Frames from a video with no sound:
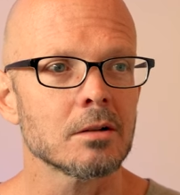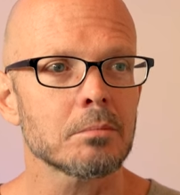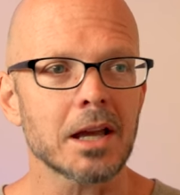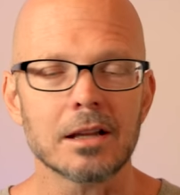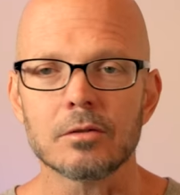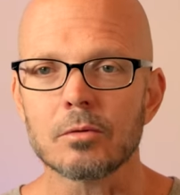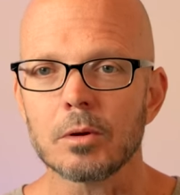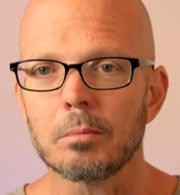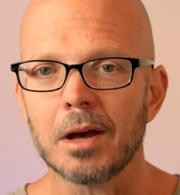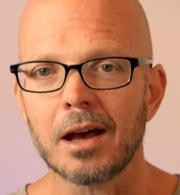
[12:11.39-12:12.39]
pains from
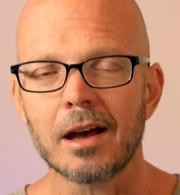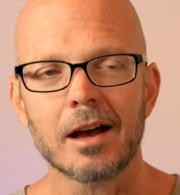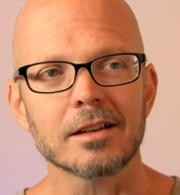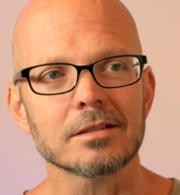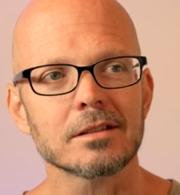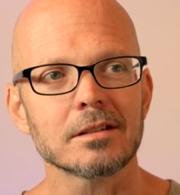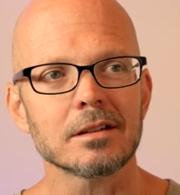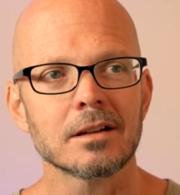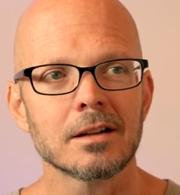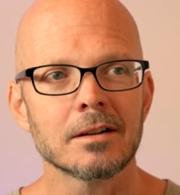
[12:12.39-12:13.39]
the past, the